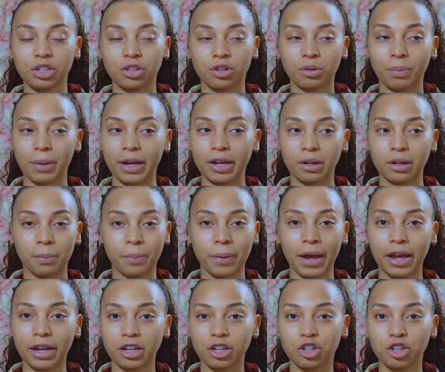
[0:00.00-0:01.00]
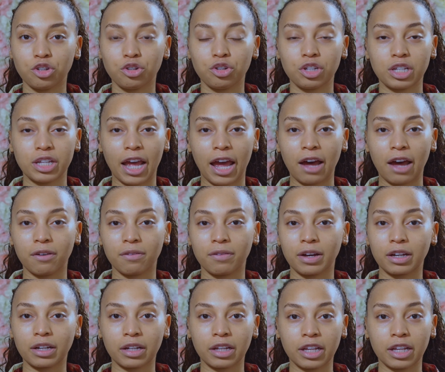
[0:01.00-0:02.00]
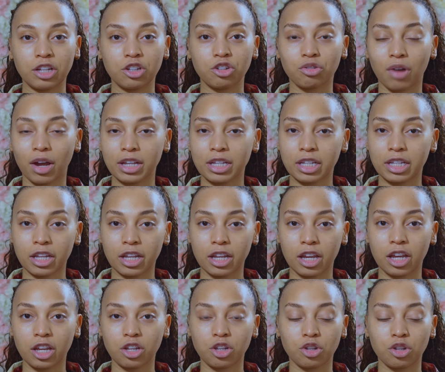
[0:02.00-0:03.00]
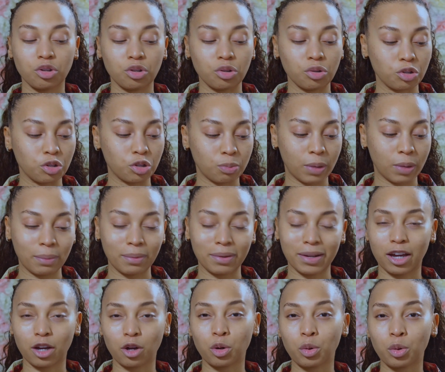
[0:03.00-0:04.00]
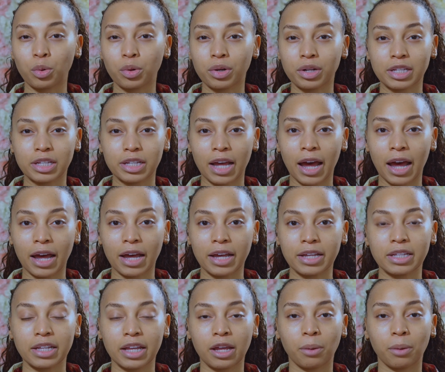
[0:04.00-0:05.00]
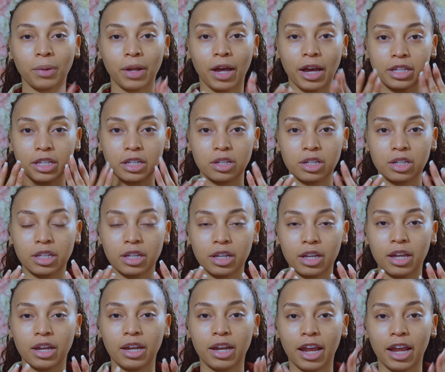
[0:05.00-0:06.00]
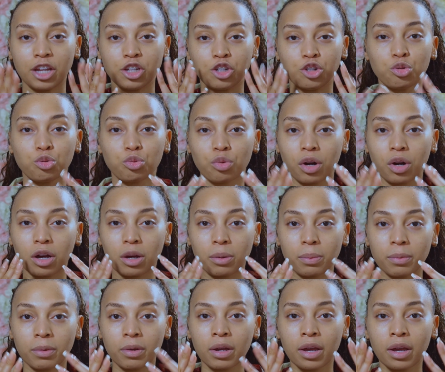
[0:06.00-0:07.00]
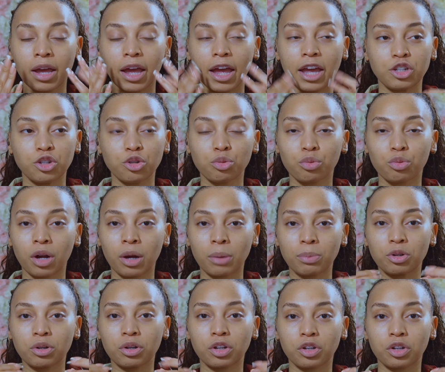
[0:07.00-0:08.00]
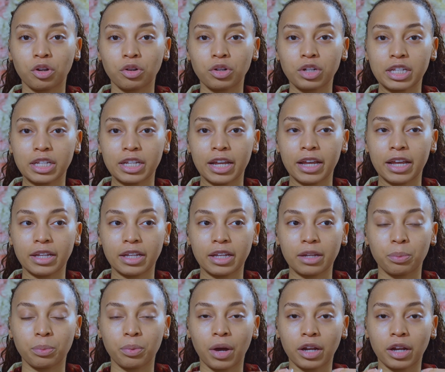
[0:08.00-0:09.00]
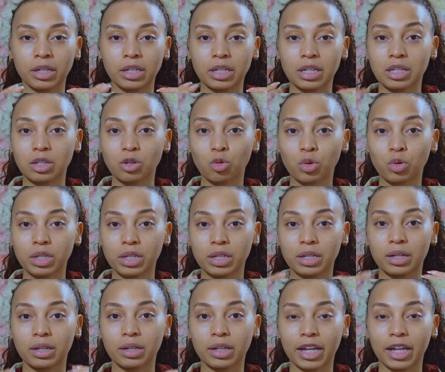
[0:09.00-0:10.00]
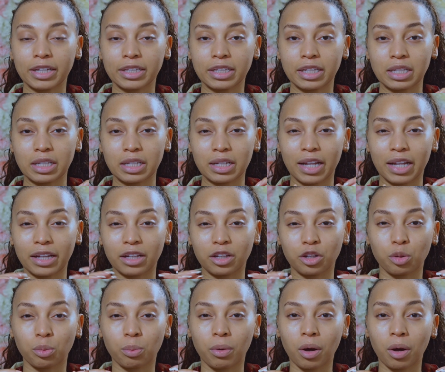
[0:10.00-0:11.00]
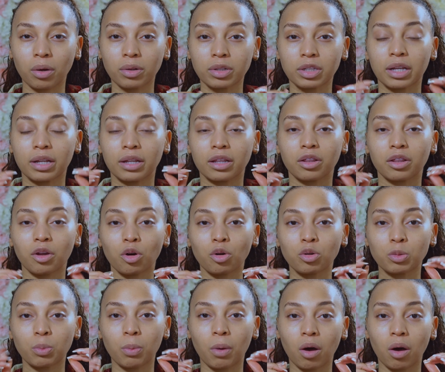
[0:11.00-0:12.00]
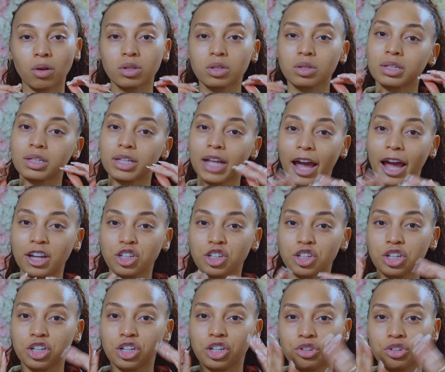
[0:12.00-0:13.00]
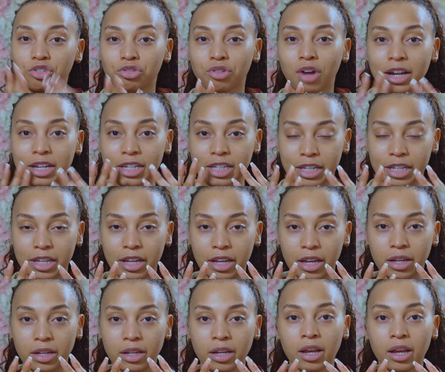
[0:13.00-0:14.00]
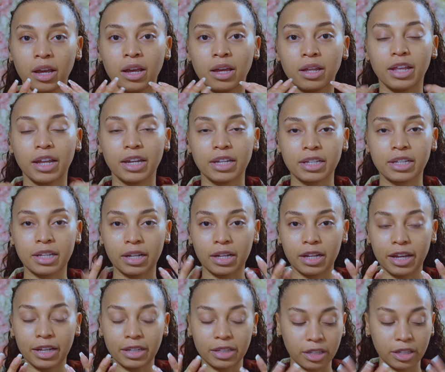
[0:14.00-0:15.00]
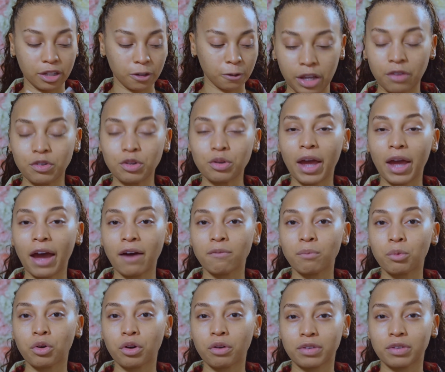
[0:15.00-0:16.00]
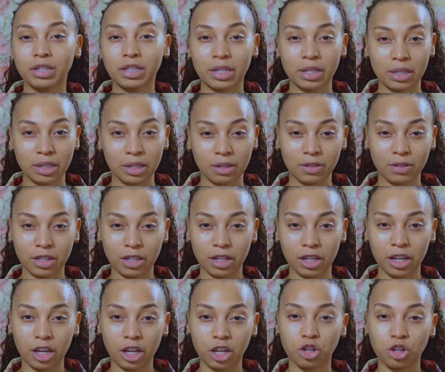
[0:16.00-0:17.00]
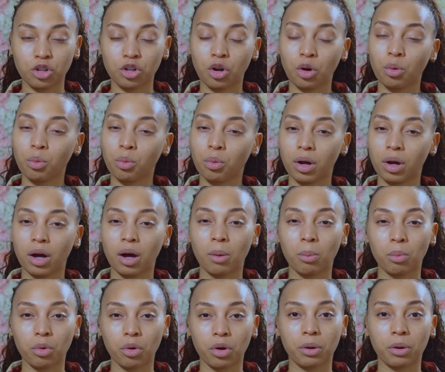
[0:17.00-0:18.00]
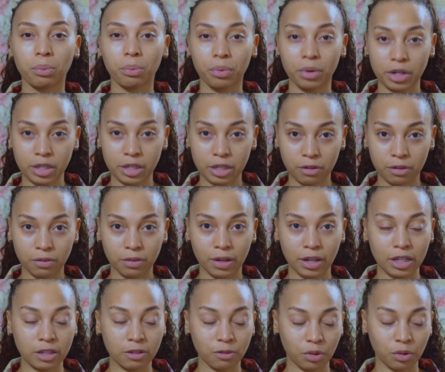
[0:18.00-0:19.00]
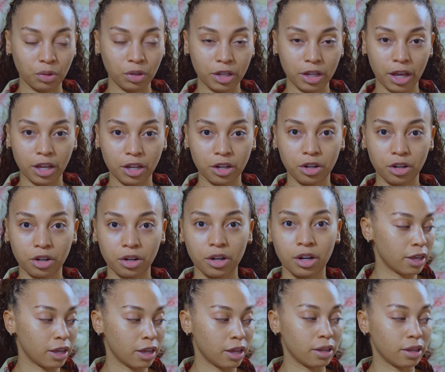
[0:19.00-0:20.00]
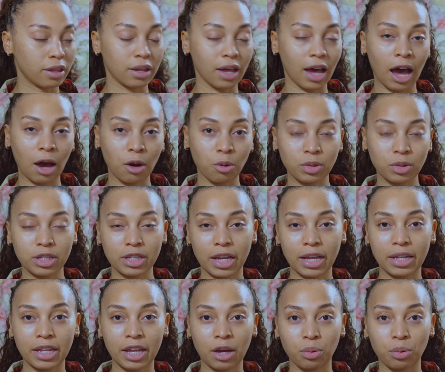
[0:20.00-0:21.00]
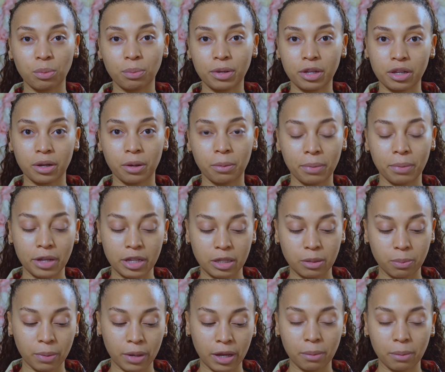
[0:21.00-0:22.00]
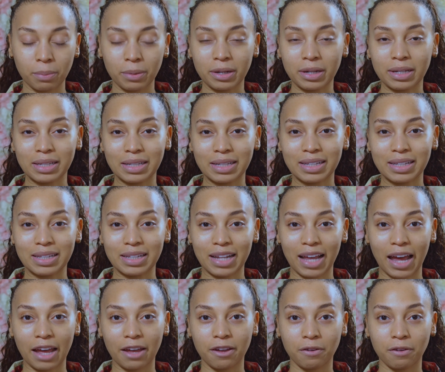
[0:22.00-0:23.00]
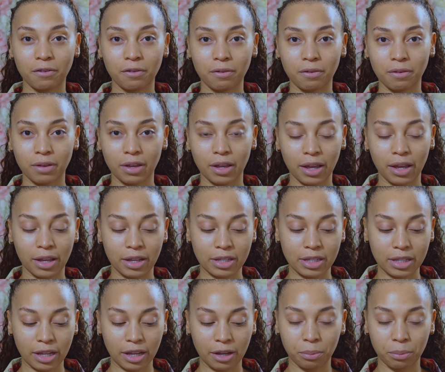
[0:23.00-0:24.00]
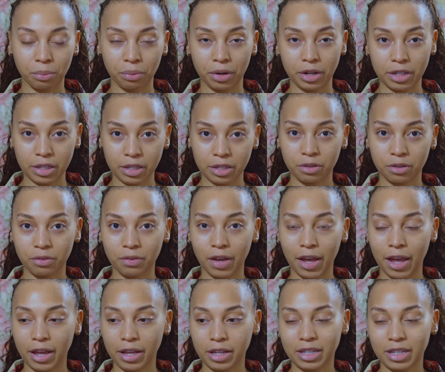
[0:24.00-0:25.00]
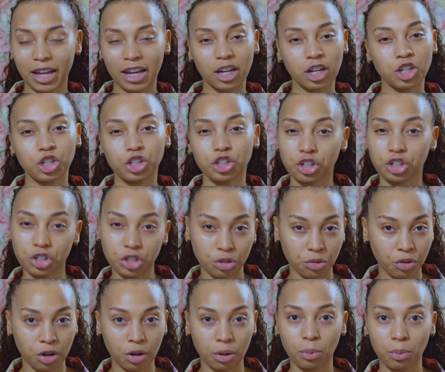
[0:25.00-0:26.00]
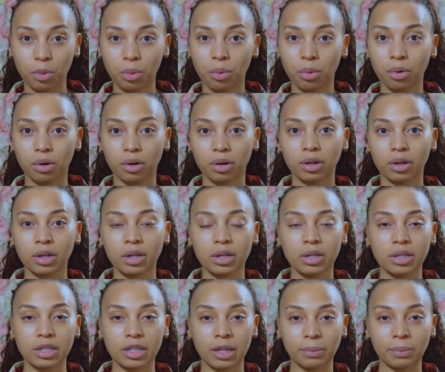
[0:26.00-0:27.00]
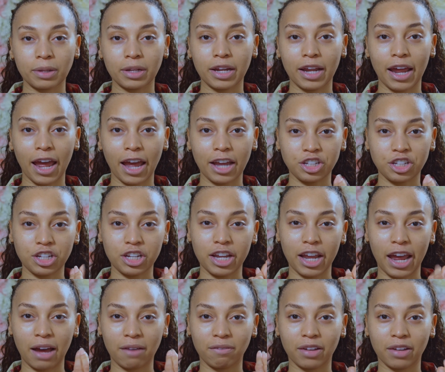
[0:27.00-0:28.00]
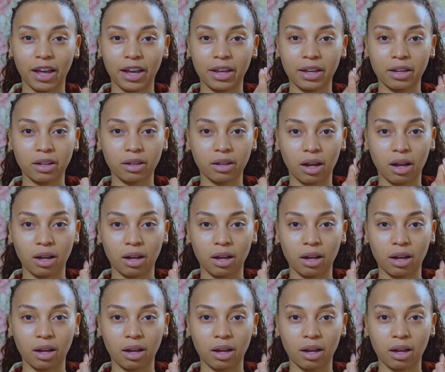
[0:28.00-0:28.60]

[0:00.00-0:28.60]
on the back of the package. You just have a clean, dry skin. You use maybe like a quarter size and apply it to your skin. And as you rub, you're going to notice that the product is going to collect into like little balls, and those balls is actually your dry skin that is collecting. If you have more of a sensitive skin and you don't want a more abrasive exfoliator, then I would say that would be your best bet, because it's not as abrasive as like a sugar scrub or something that actually have like